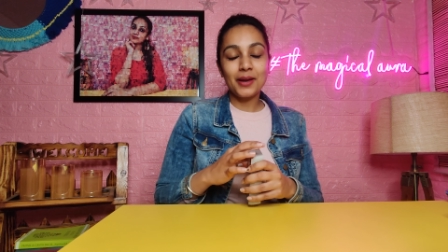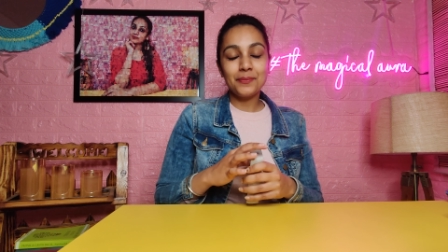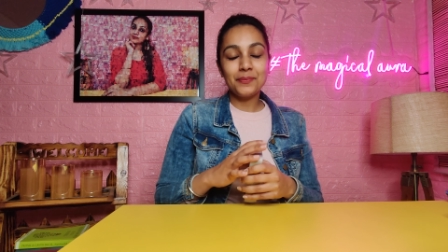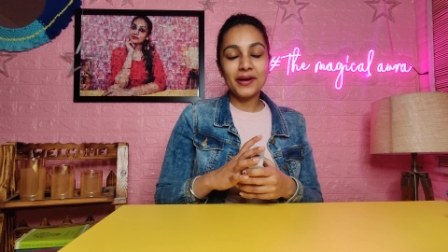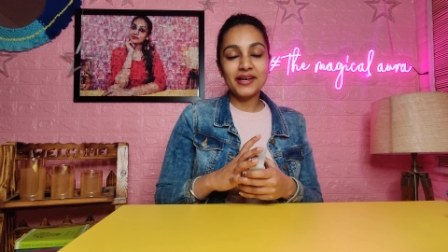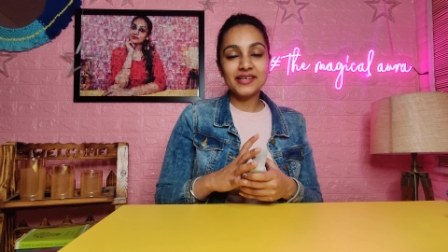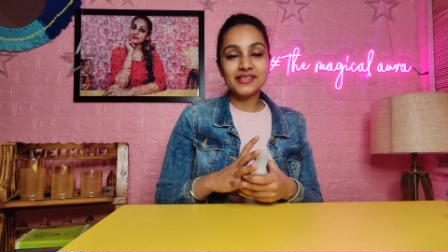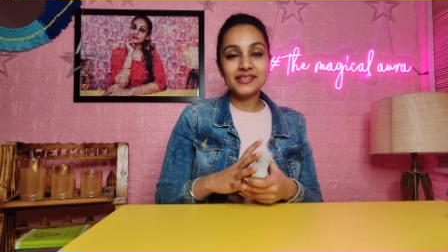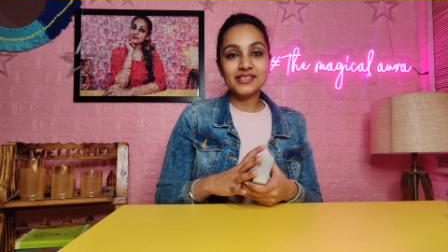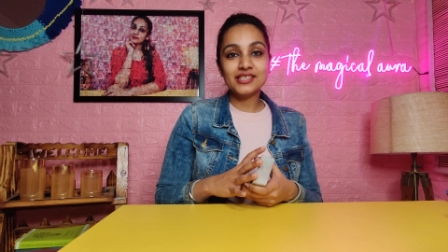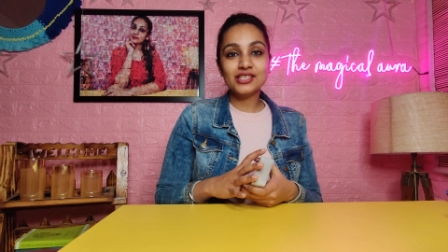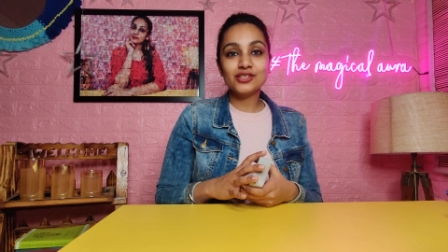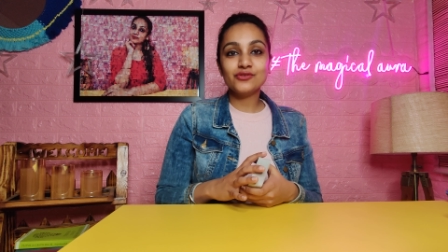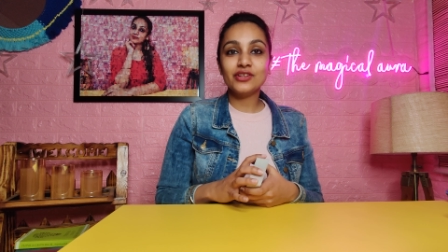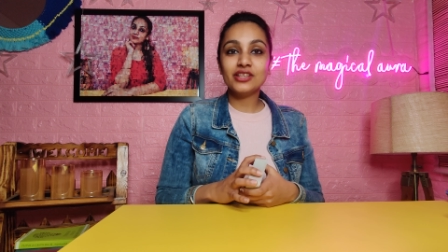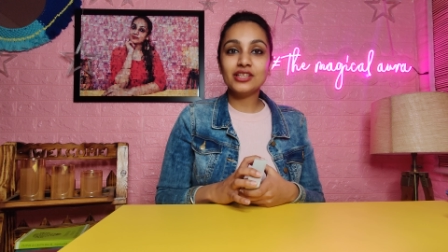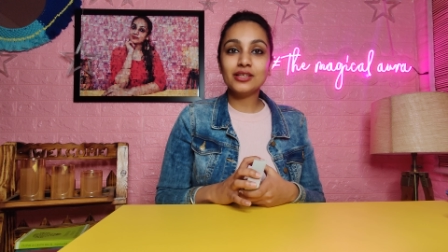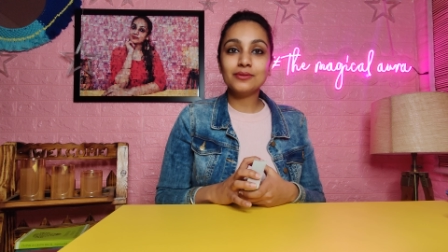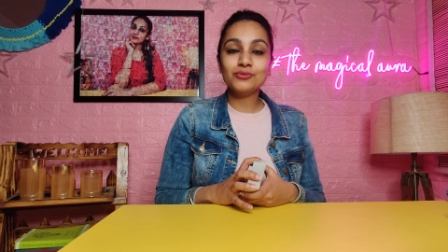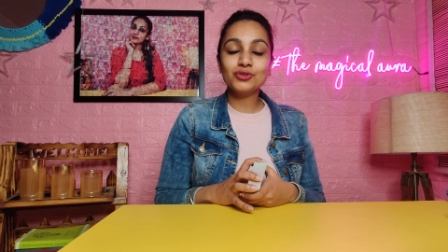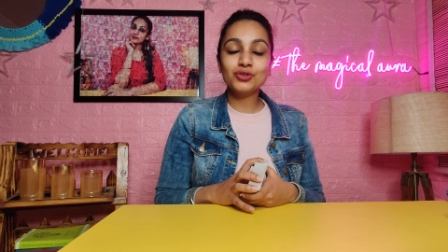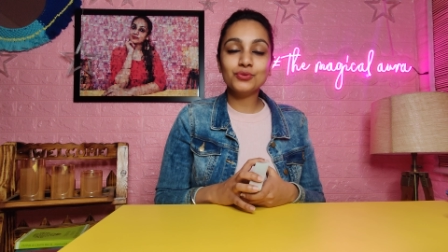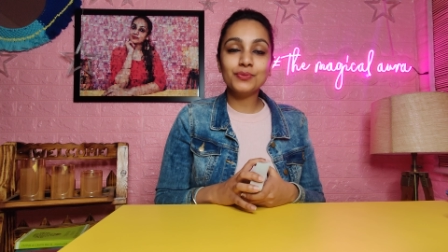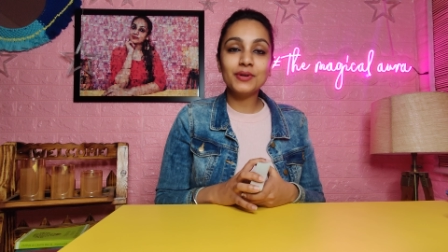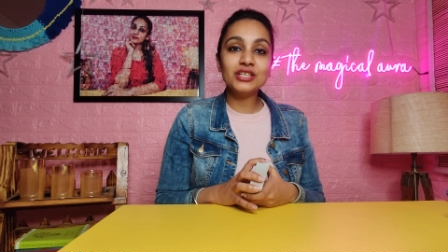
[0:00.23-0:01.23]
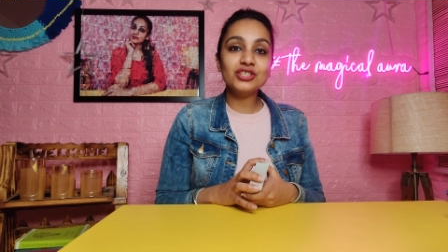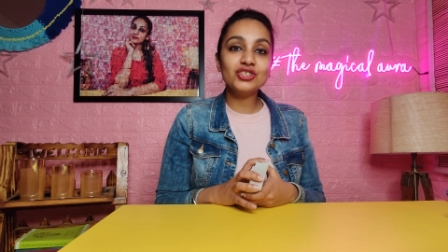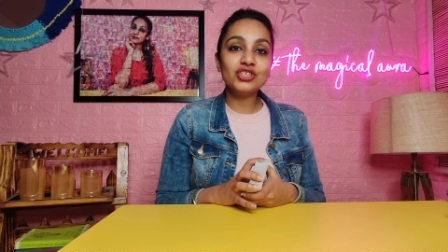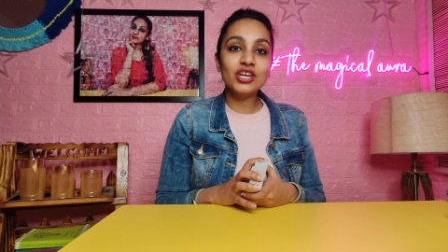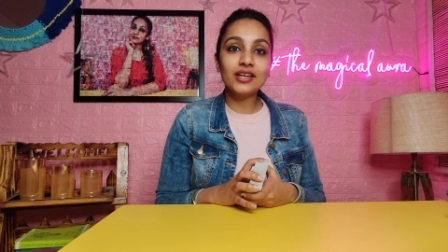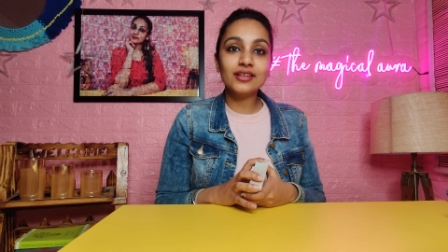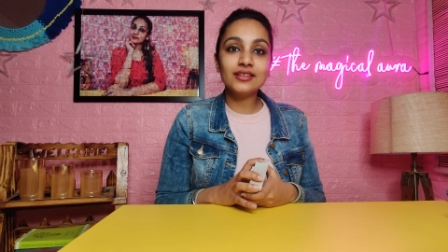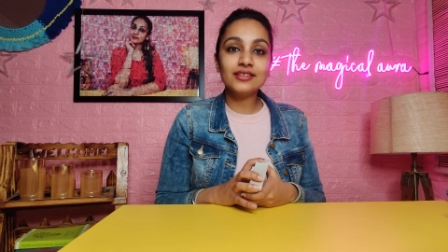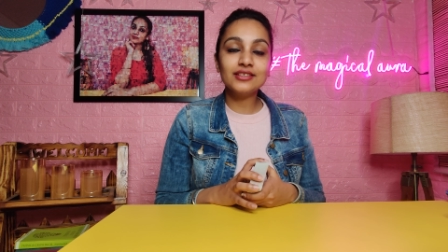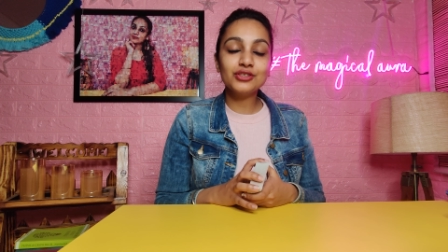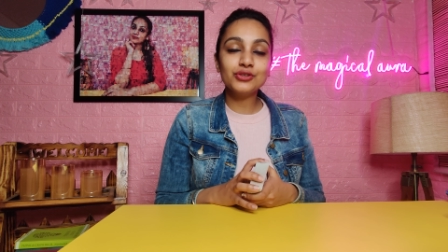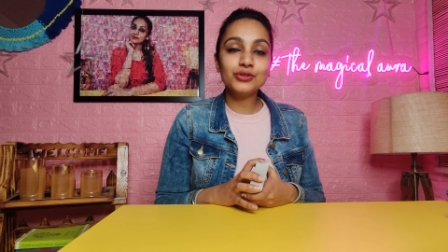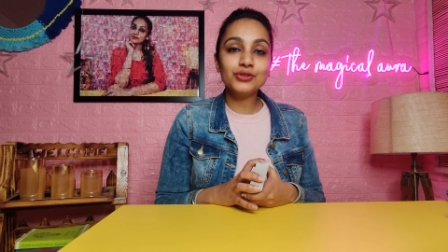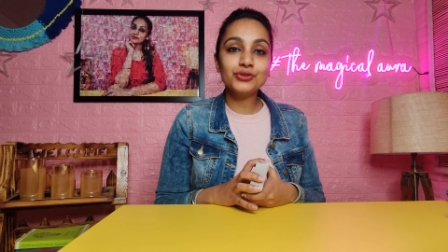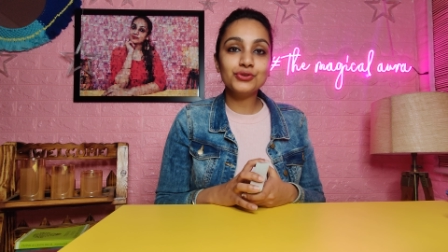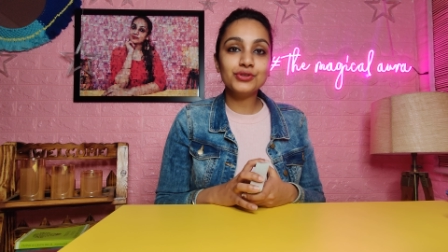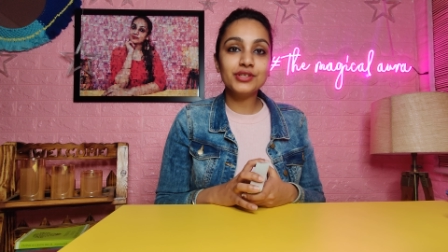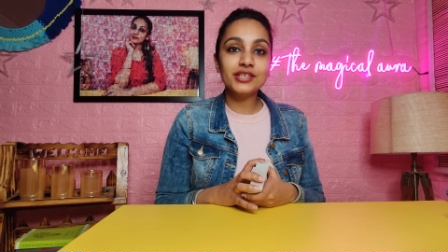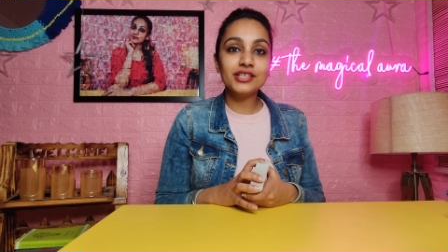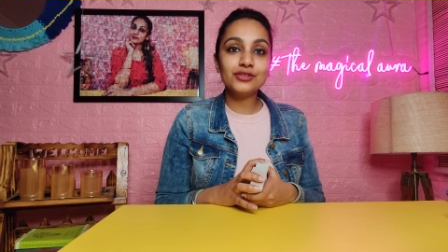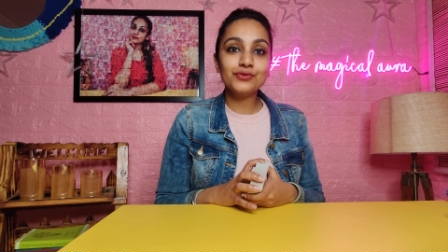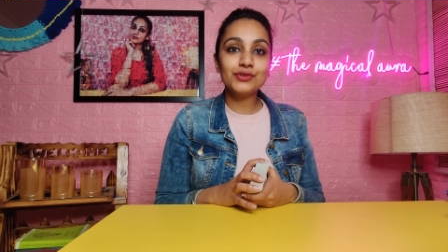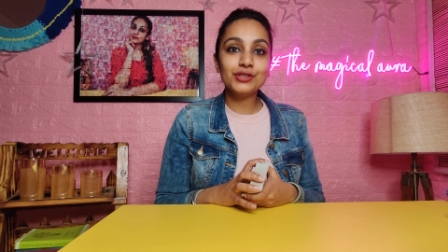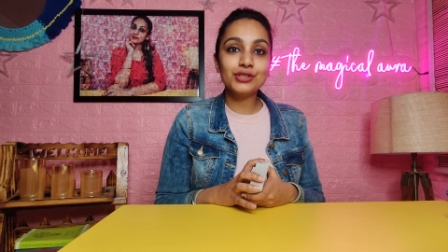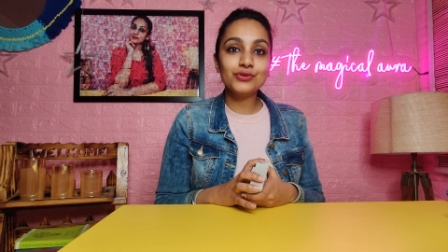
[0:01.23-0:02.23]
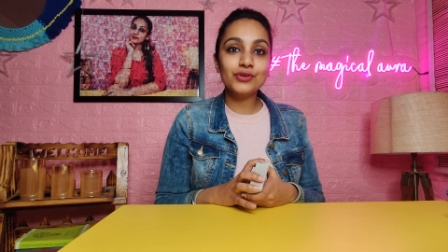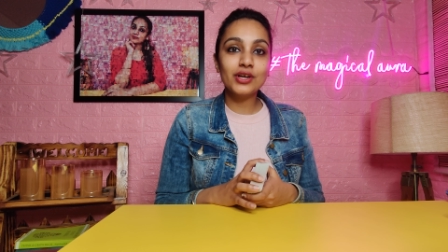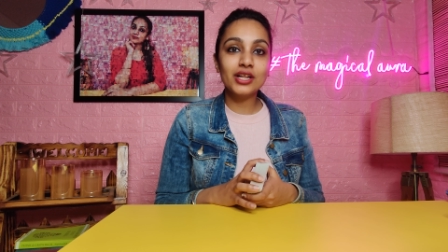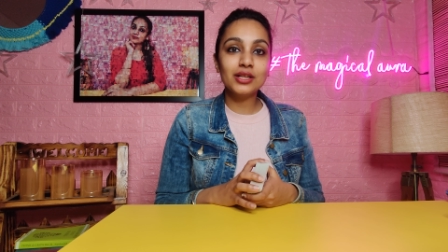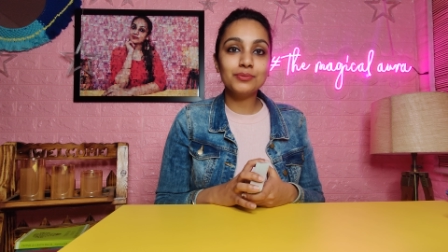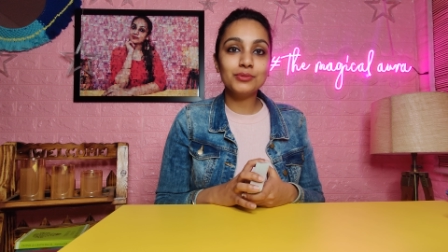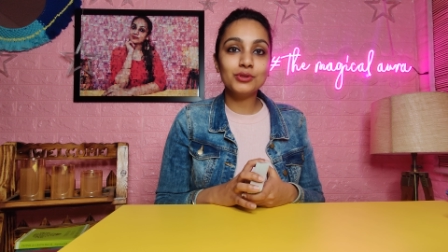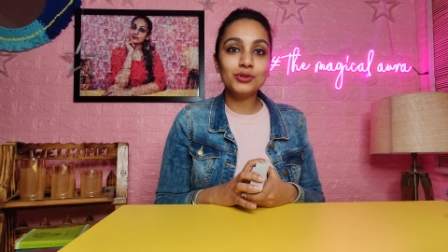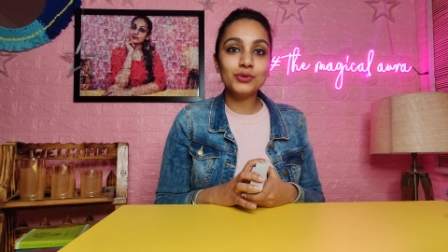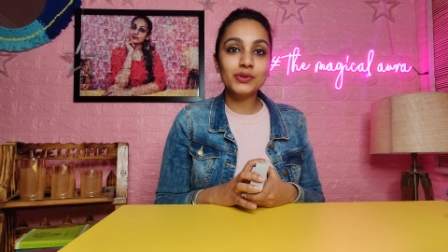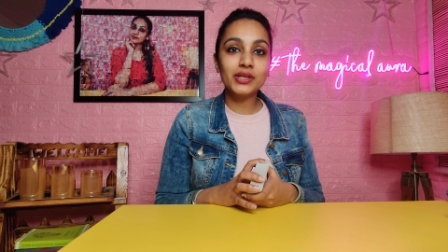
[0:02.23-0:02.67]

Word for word: Hi Pisces, welcome to my channel. So in today's video I'll be